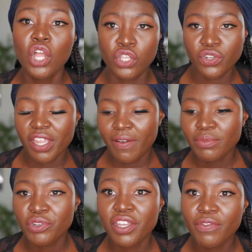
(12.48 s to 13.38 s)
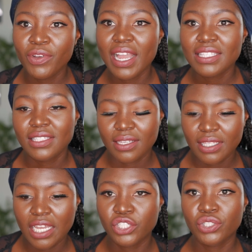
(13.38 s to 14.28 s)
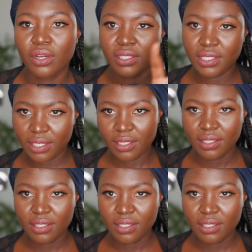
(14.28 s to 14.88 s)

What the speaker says: So if I'm to give you guys just a short